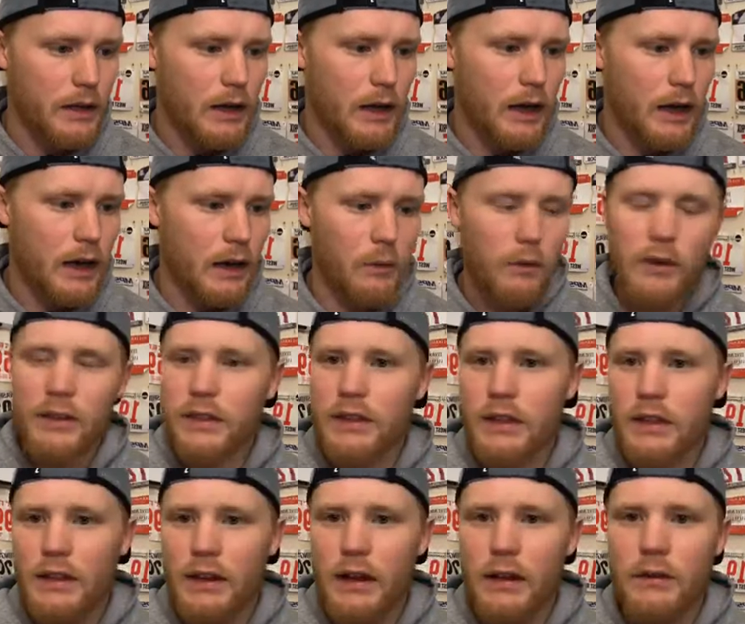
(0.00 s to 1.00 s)
Uh, one
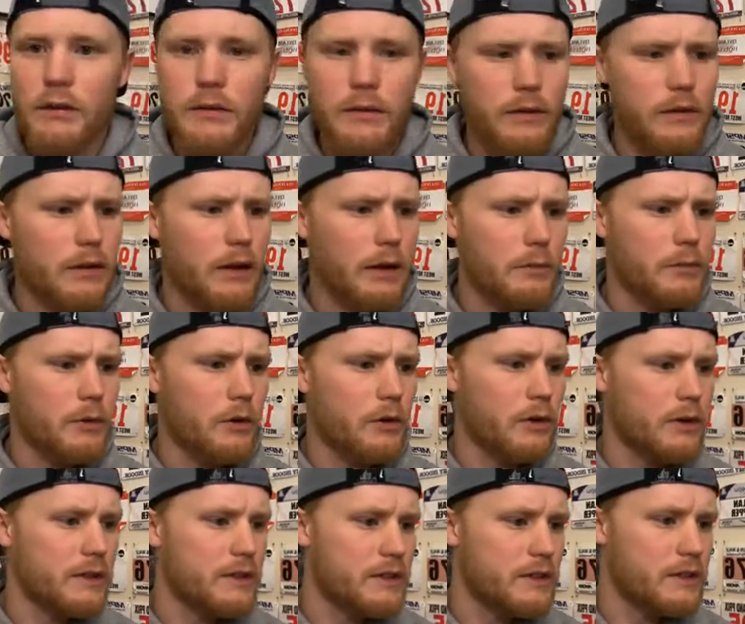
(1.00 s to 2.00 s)
thing that I, am
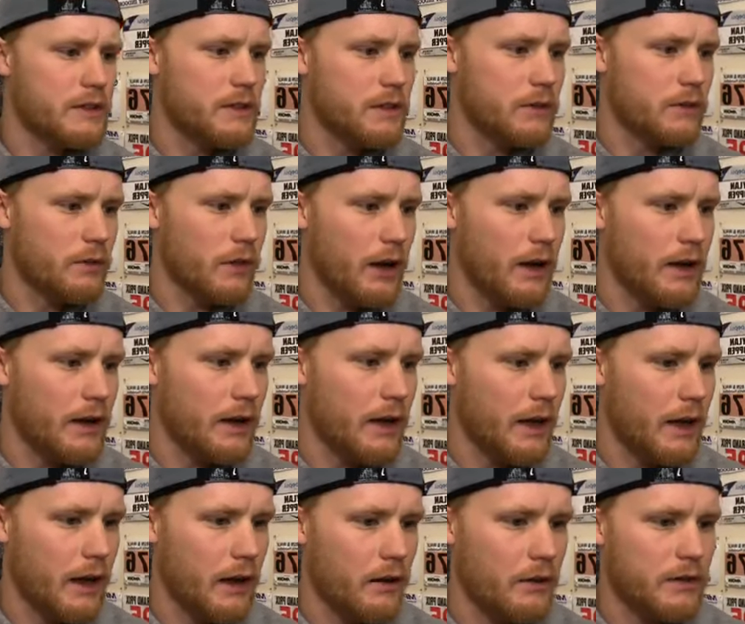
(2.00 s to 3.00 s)
going to do right
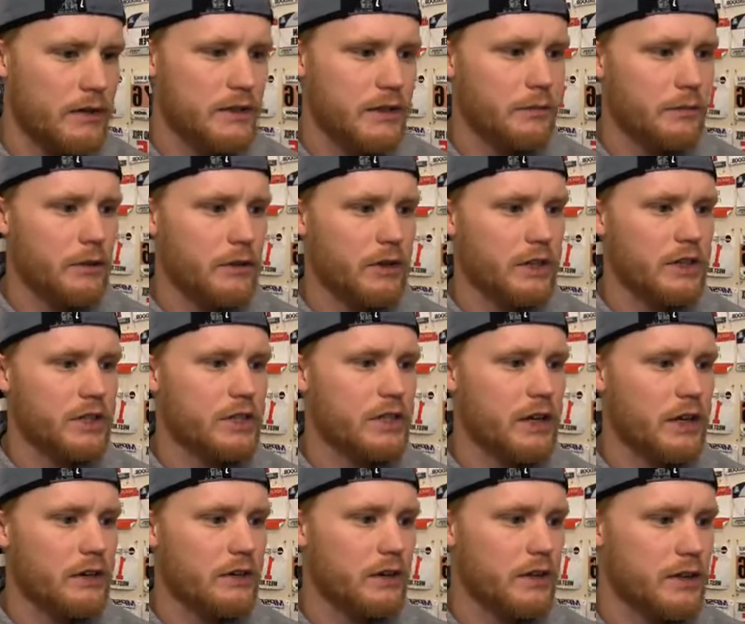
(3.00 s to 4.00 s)
now is I'm going to
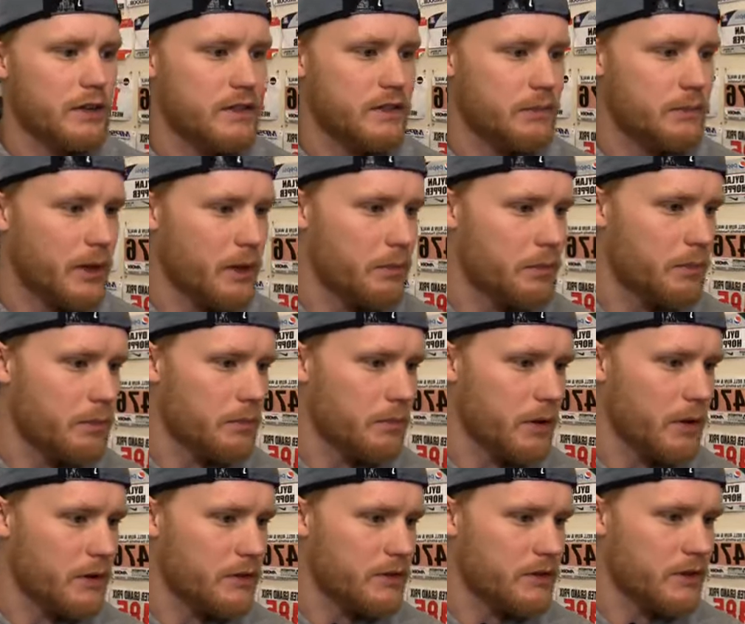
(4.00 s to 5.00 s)
share this to my
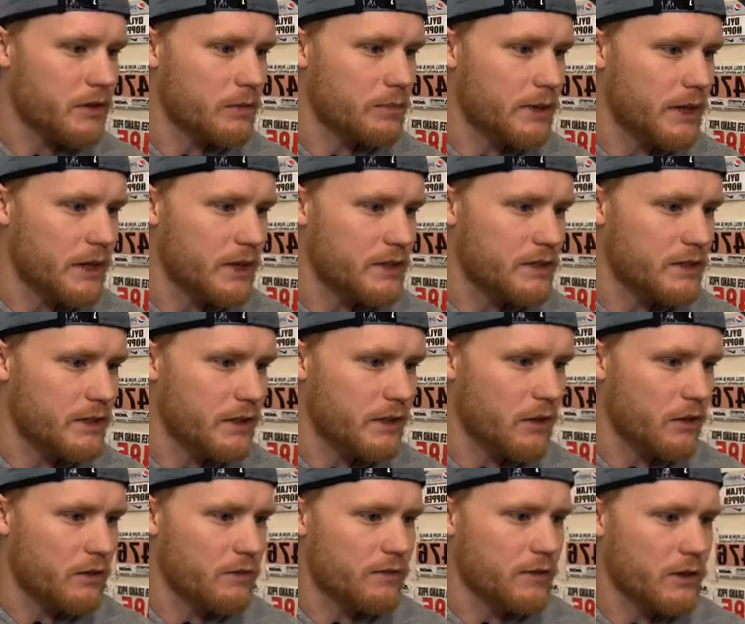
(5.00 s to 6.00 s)
personal page so then
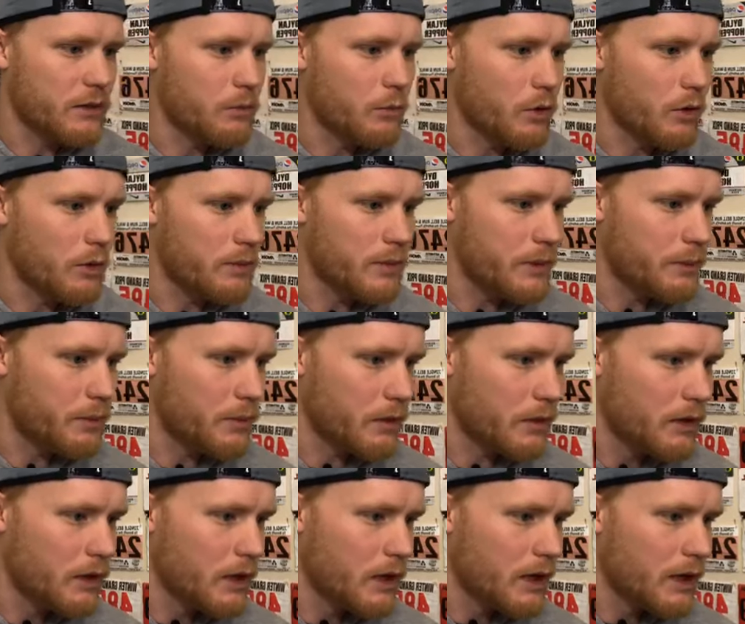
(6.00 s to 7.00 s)
hopefully more
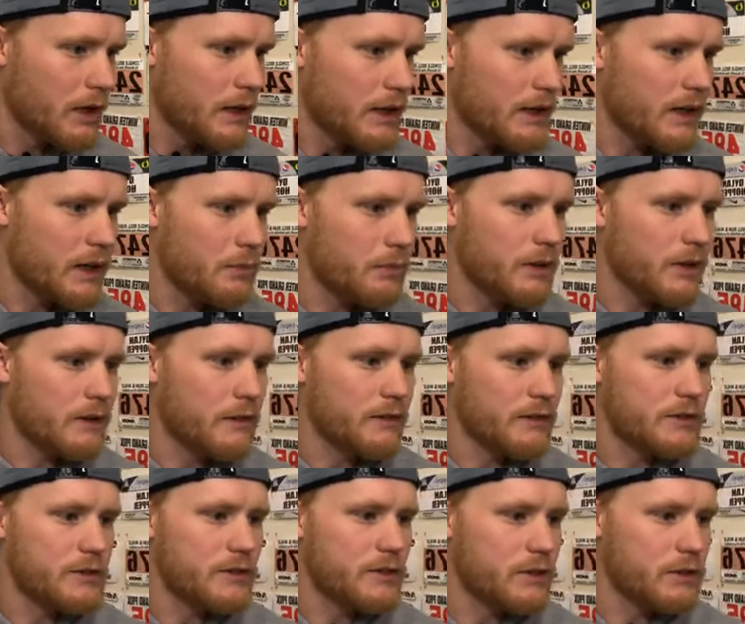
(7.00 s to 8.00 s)
people can be
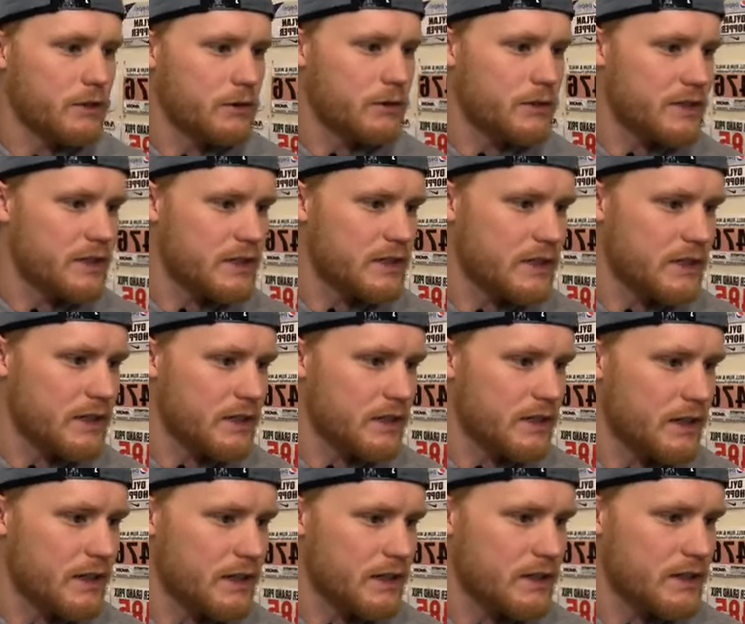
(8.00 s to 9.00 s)
able to see
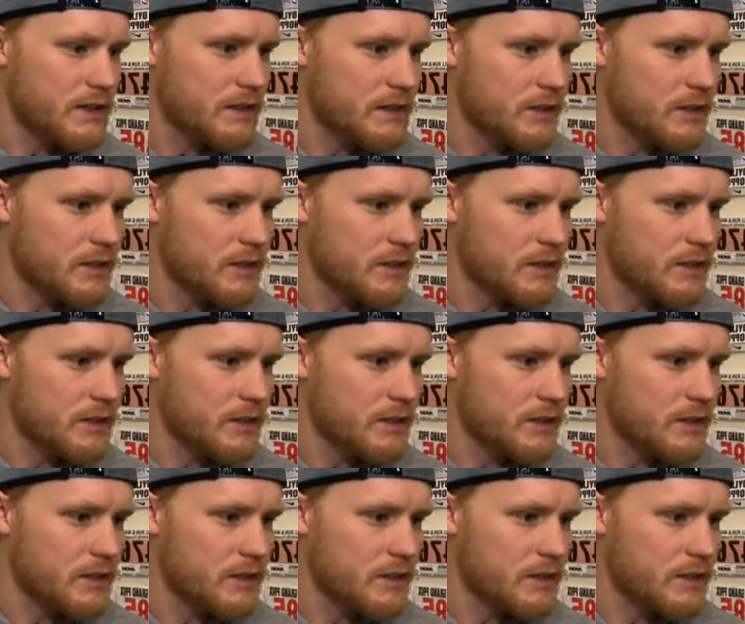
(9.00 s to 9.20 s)
this.